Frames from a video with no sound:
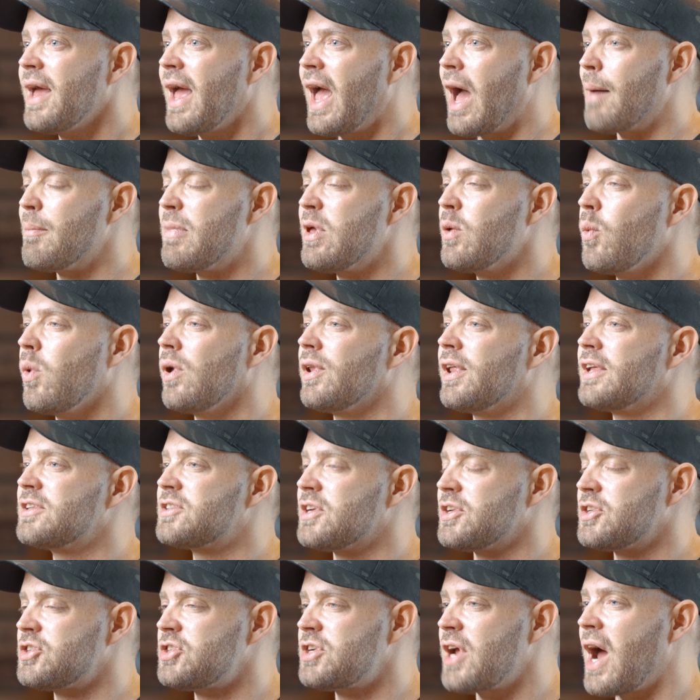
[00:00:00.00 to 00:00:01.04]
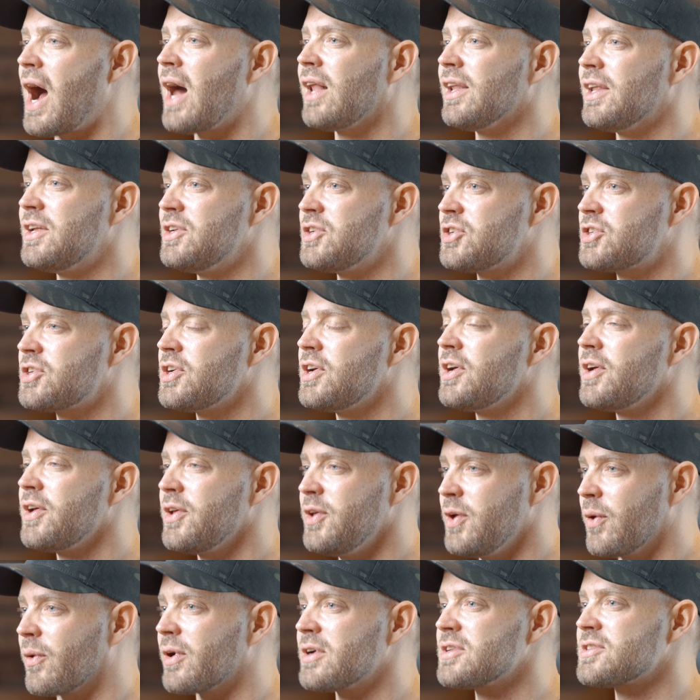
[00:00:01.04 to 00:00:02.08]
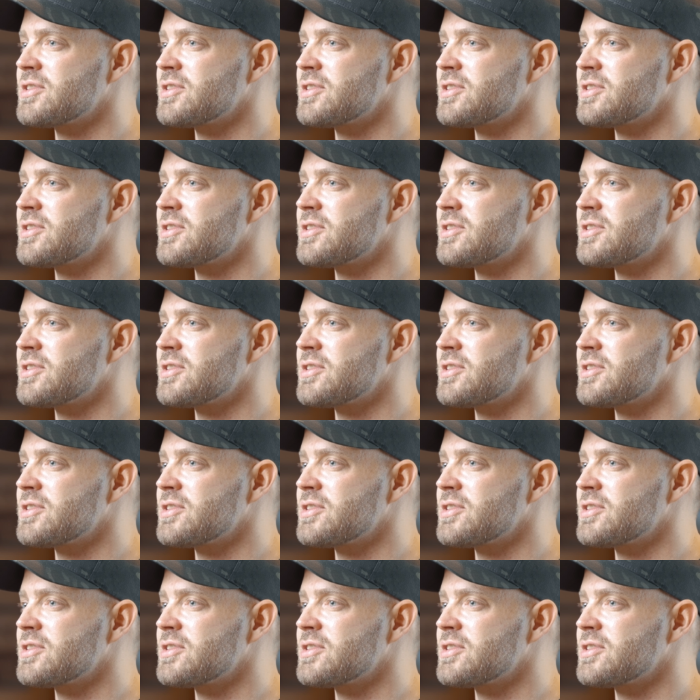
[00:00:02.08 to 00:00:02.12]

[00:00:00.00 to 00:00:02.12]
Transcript: and be willing to challenge your